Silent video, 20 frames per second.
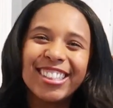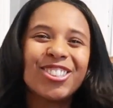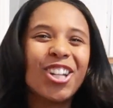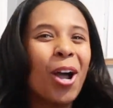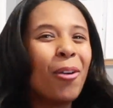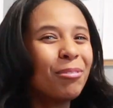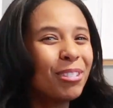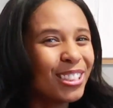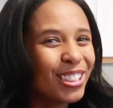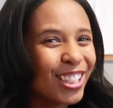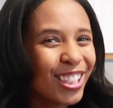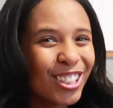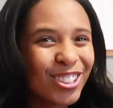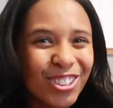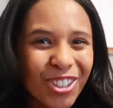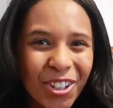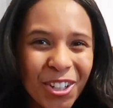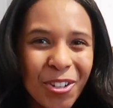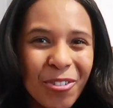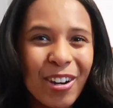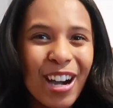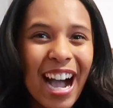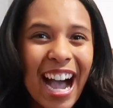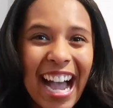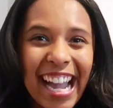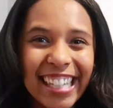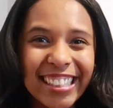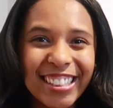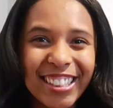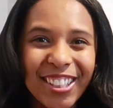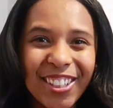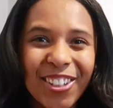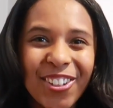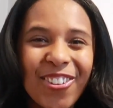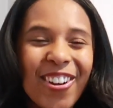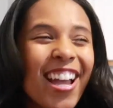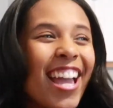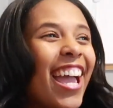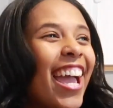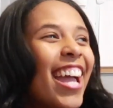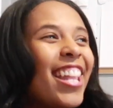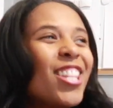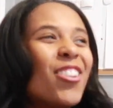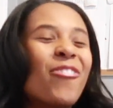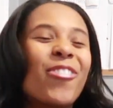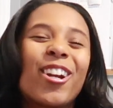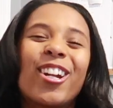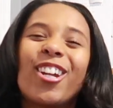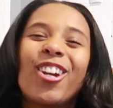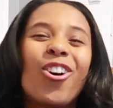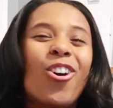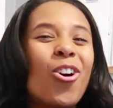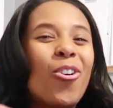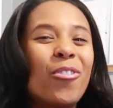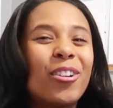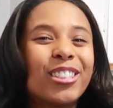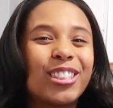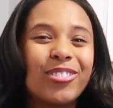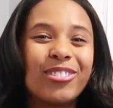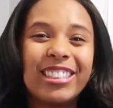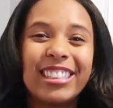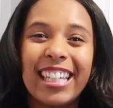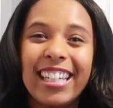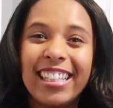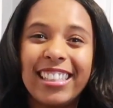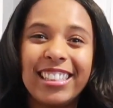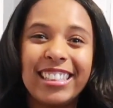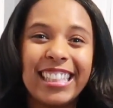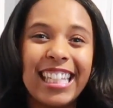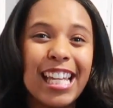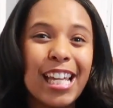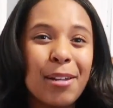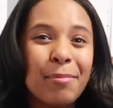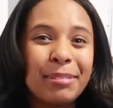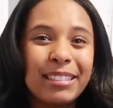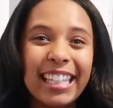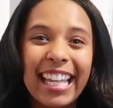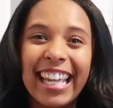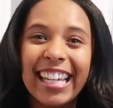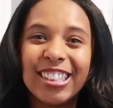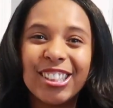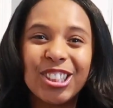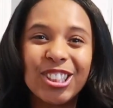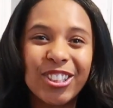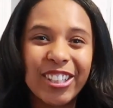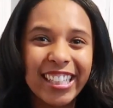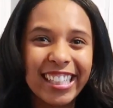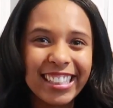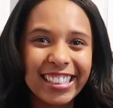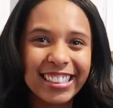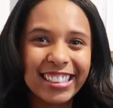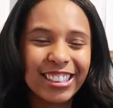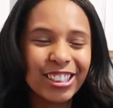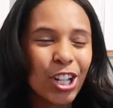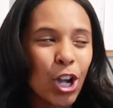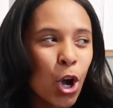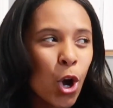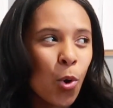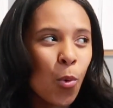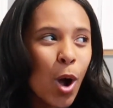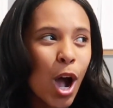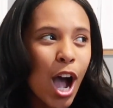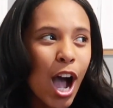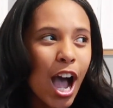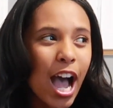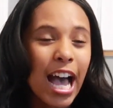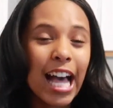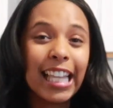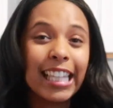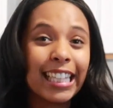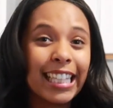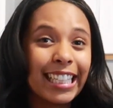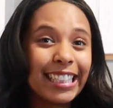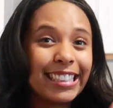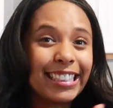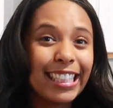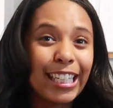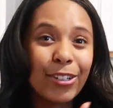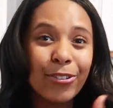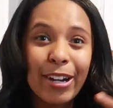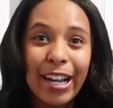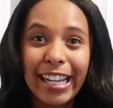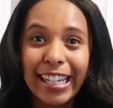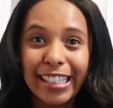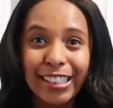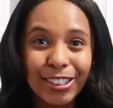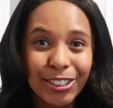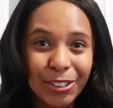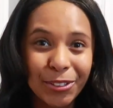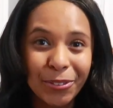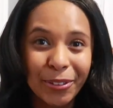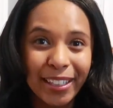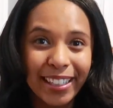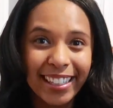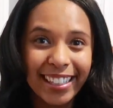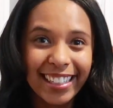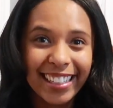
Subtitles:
So I'm just gonna show you what I do, and then we're gonna go over some study tips and tricks. So let's get right into it.